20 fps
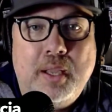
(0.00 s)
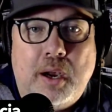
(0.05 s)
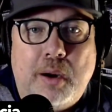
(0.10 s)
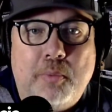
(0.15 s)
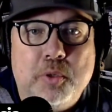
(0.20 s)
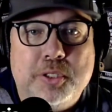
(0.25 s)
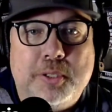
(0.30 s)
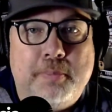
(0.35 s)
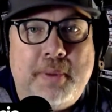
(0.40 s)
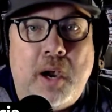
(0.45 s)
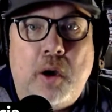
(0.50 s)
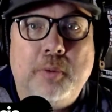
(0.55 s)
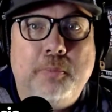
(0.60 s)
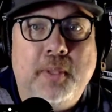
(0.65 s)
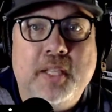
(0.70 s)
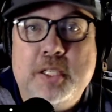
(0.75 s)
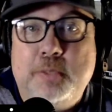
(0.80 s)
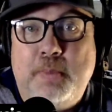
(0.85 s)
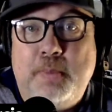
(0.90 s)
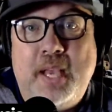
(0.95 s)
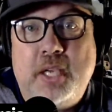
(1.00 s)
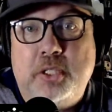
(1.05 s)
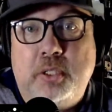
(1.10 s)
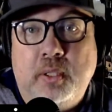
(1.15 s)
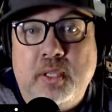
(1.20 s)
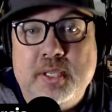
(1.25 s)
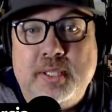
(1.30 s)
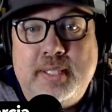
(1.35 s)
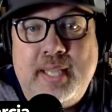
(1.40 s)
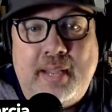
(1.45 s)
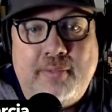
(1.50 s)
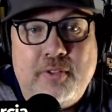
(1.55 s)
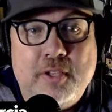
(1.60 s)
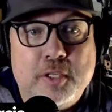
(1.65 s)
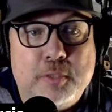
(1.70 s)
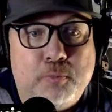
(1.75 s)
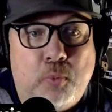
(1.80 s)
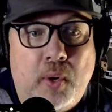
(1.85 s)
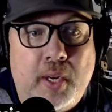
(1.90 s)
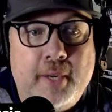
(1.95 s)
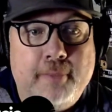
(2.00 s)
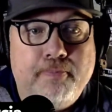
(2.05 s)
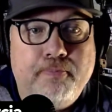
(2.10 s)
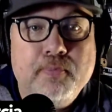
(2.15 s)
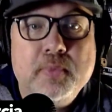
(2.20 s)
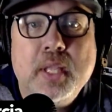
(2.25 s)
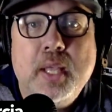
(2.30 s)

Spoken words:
almost a power play specialist at this point.